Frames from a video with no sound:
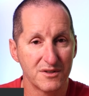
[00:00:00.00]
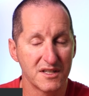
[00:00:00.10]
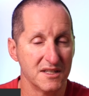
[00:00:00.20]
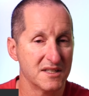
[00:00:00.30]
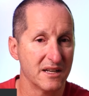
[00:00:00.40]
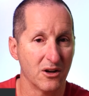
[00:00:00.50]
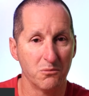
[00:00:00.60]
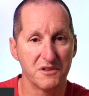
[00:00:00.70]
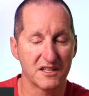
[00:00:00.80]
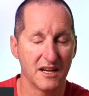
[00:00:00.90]
sys and
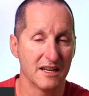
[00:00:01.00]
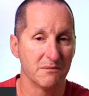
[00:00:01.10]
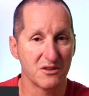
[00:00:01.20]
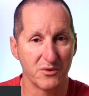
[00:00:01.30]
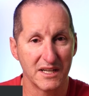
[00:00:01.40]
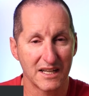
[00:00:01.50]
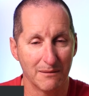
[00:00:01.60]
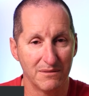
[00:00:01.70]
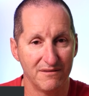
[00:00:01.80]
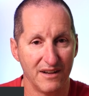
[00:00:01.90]
object ID between a
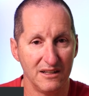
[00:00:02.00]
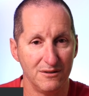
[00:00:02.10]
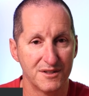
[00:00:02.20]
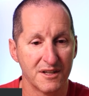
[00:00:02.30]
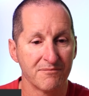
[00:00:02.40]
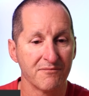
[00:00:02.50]
couple of values,